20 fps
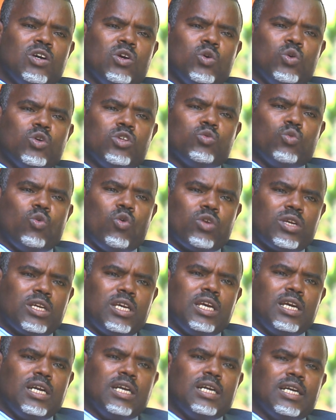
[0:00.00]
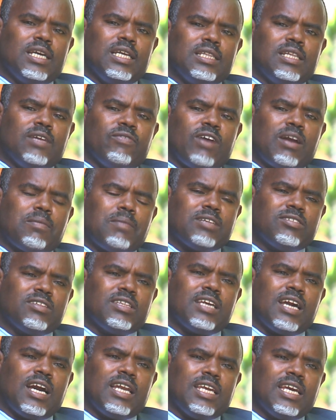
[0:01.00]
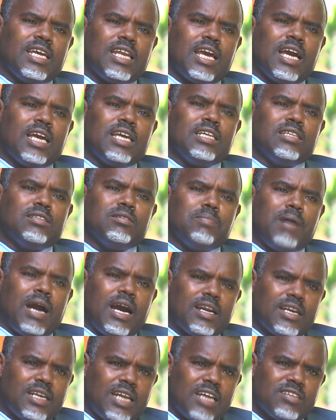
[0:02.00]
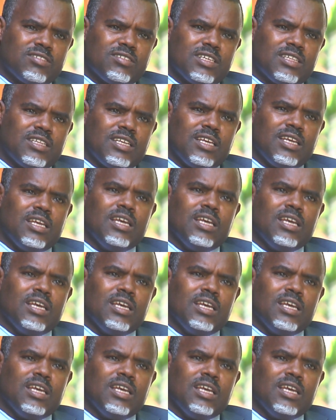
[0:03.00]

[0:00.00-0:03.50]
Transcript: who is working in the pharmaceutical area in Bahar Dar city.